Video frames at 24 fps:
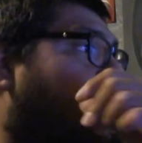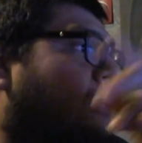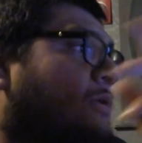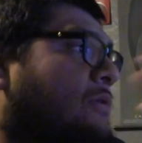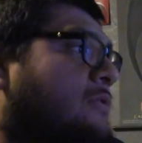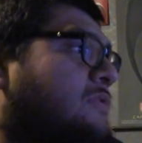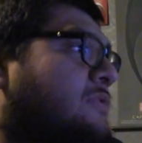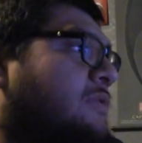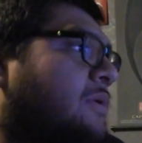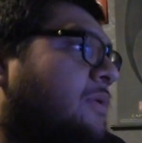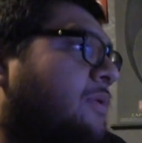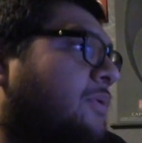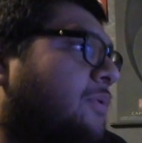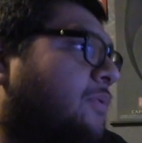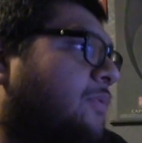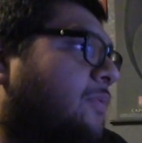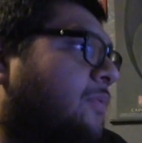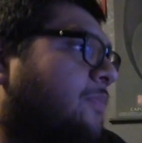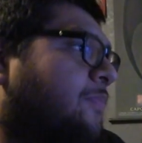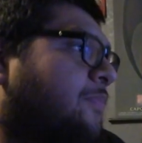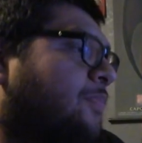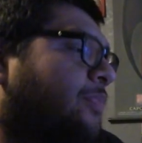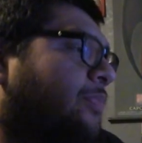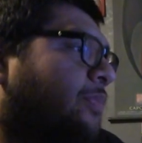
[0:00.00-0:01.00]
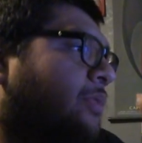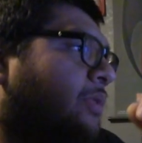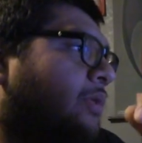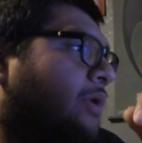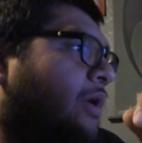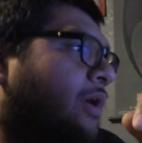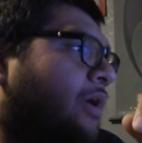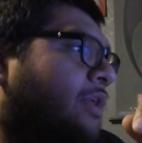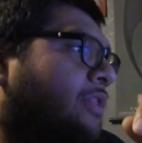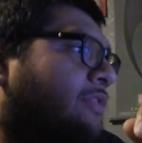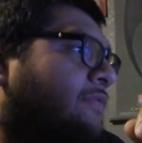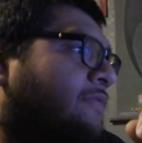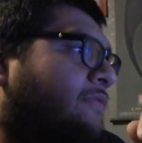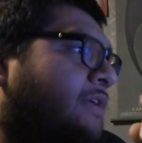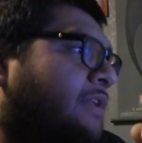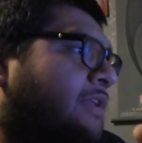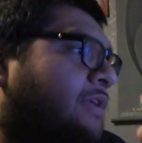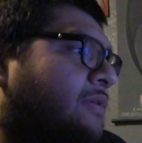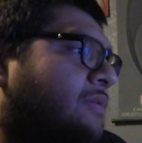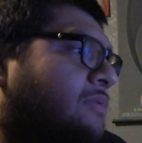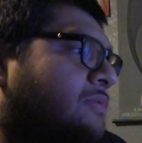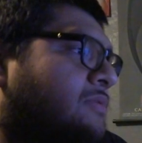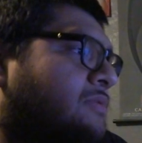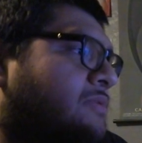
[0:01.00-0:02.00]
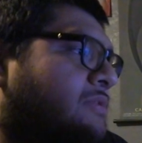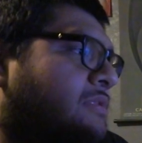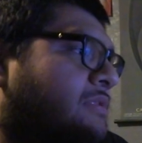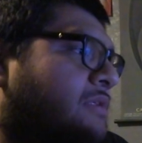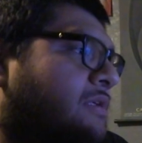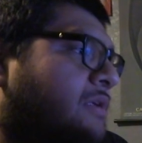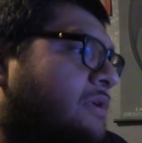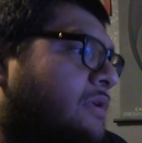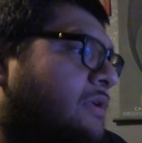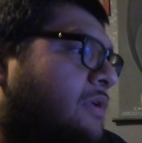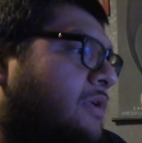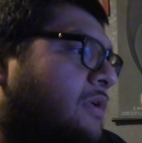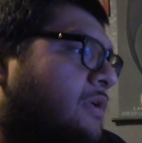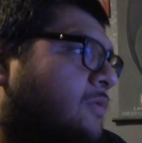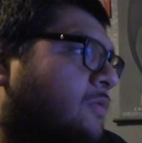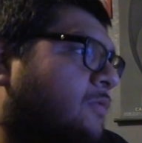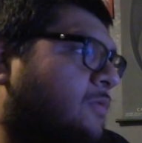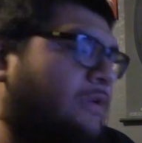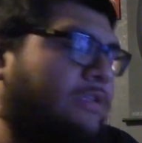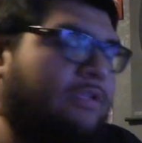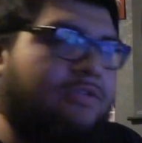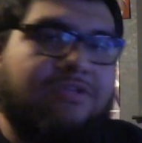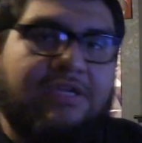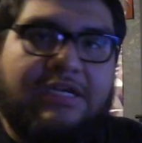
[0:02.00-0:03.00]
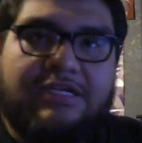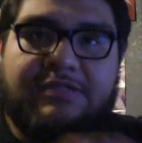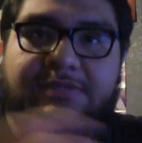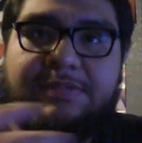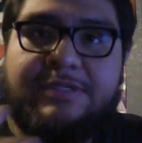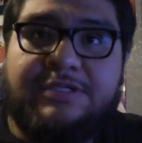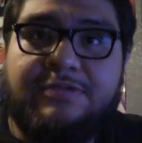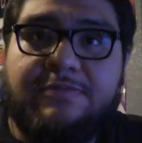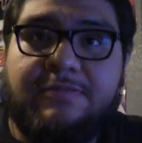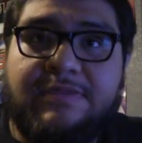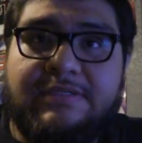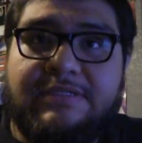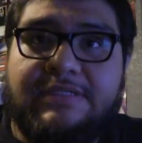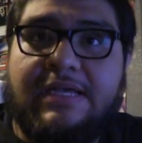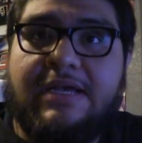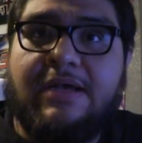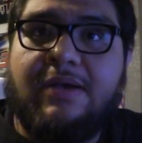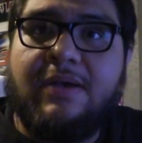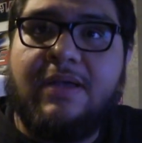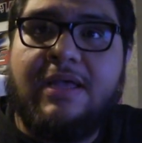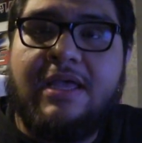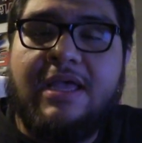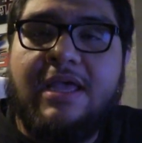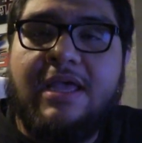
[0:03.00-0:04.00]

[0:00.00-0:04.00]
So on the videos, when the transmission was out,